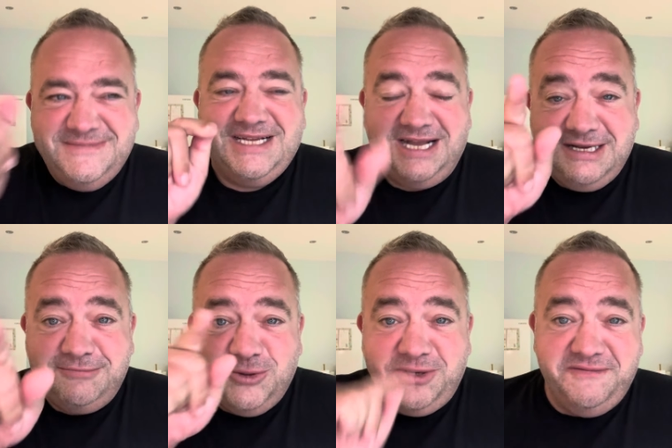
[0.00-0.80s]
I
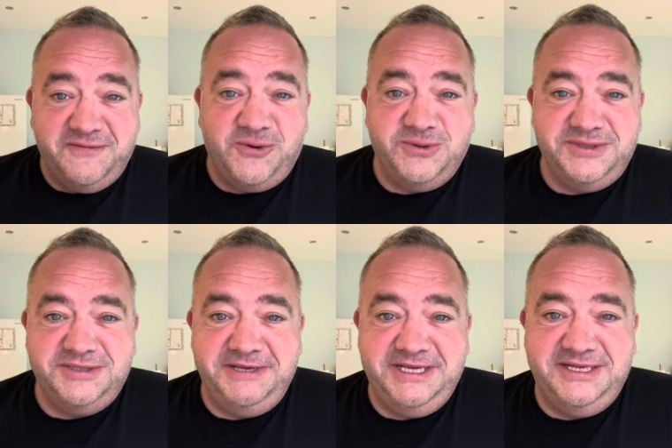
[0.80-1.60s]
am looking forward to
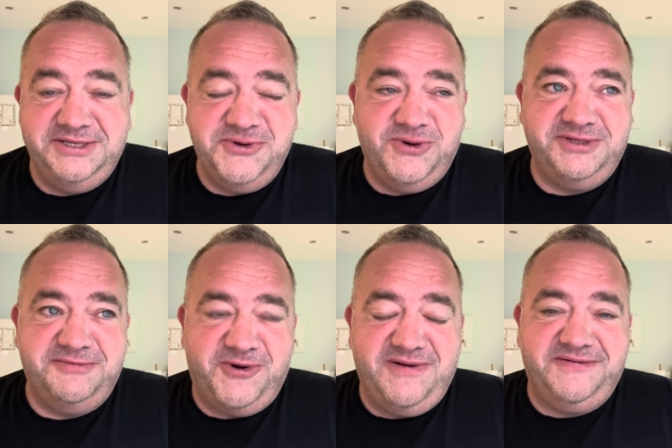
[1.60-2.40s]
speaking to you all
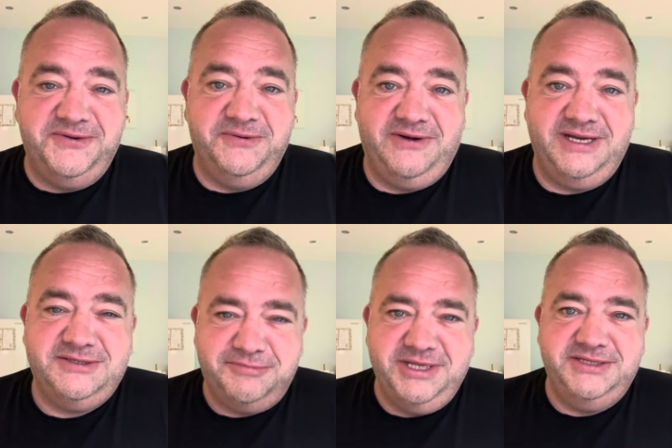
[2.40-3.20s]
tomorrow afternoon, right?
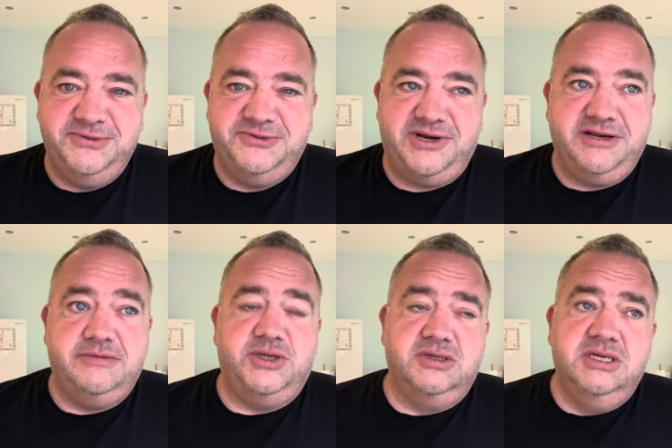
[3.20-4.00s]
So please do try and
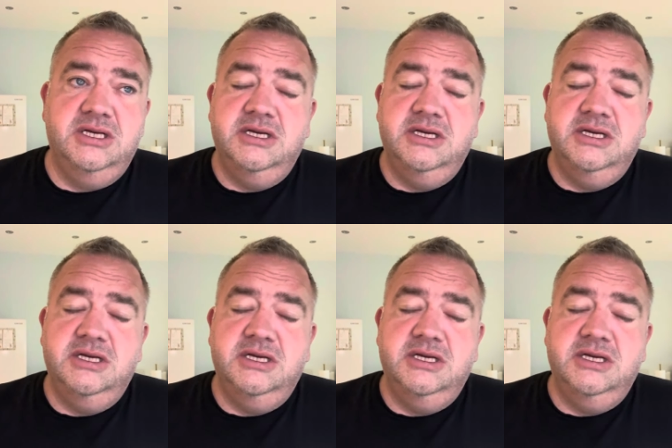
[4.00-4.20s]
come along.